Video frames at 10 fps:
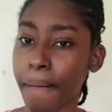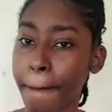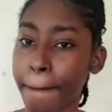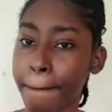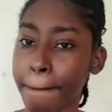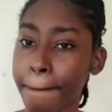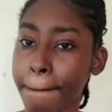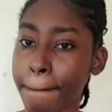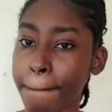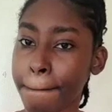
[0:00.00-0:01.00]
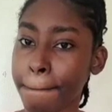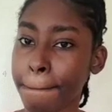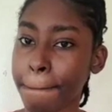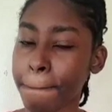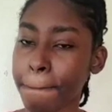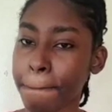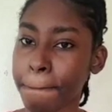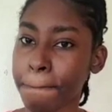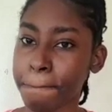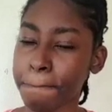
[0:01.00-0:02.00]

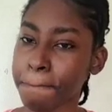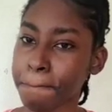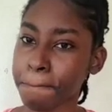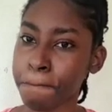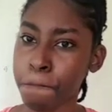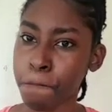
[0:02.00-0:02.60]
No words are spoken by the person on screen.